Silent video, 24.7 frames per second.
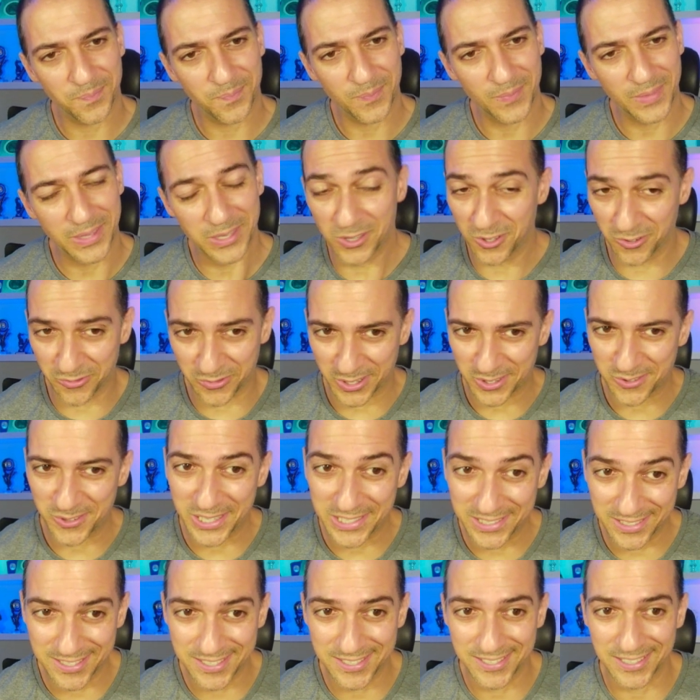You've
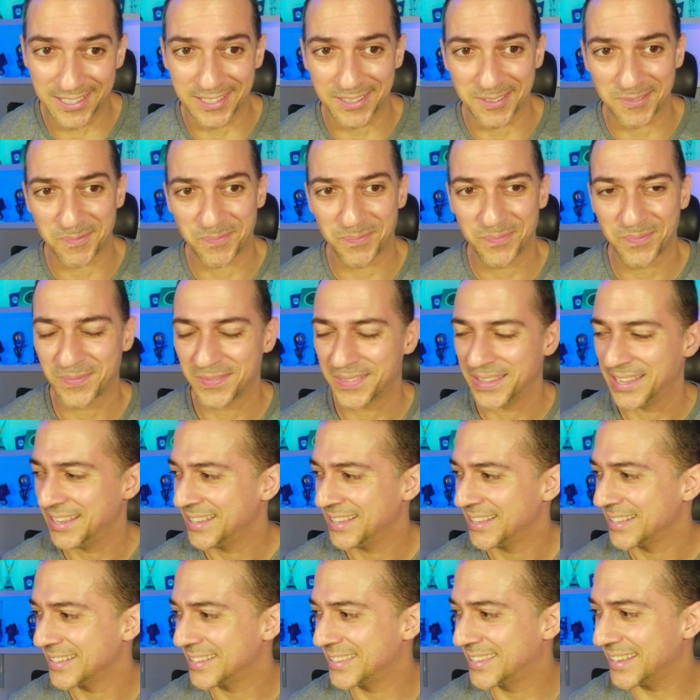already seen.
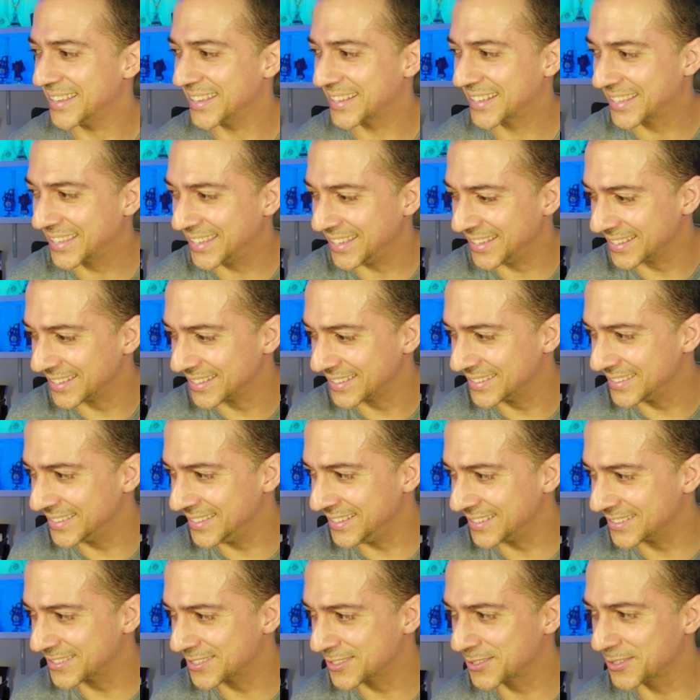The king
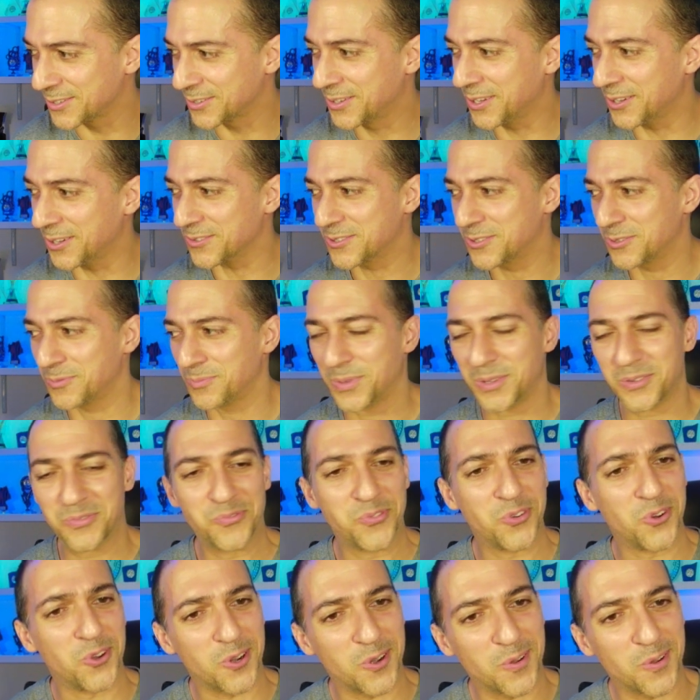needs to go to b4.